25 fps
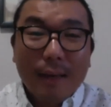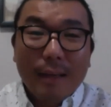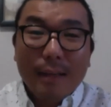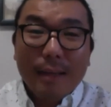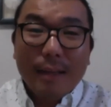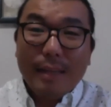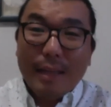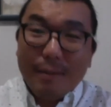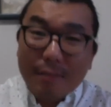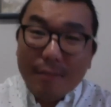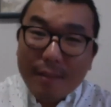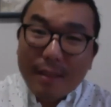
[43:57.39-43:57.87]

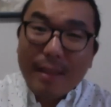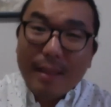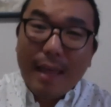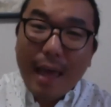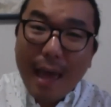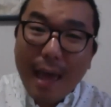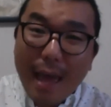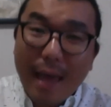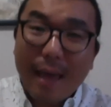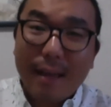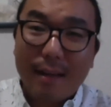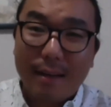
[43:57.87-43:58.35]
Even
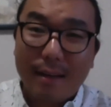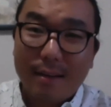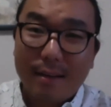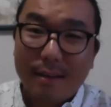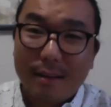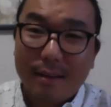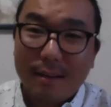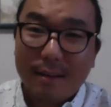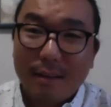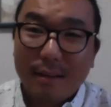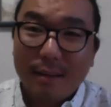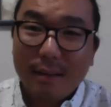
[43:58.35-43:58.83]
that,
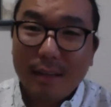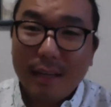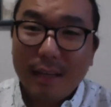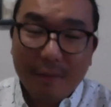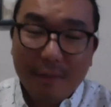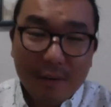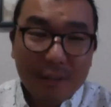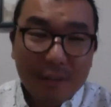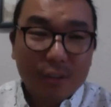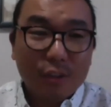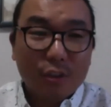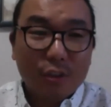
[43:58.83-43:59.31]

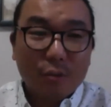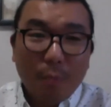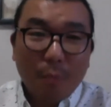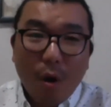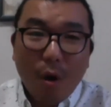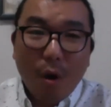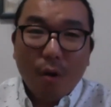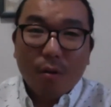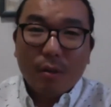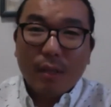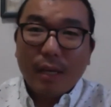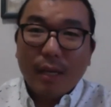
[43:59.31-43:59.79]
even a
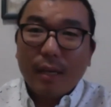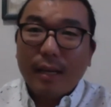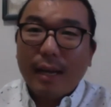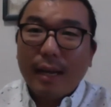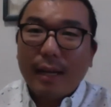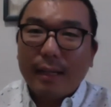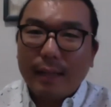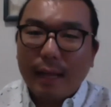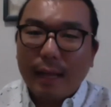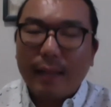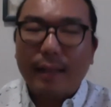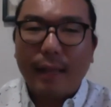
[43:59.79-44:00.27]
small thing
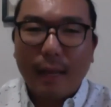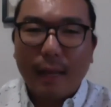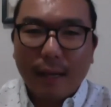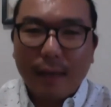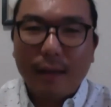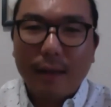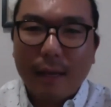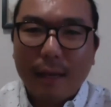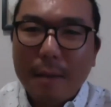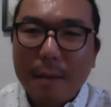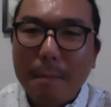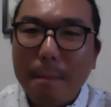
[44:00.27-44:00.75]
like that, that
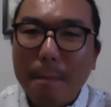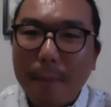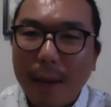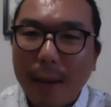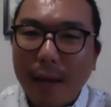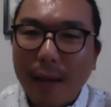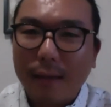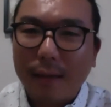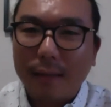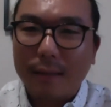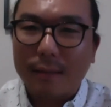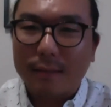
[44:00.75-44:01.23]
could
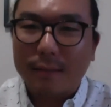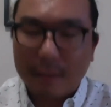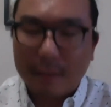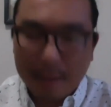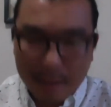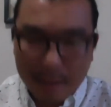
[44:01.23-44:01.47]
impact us. It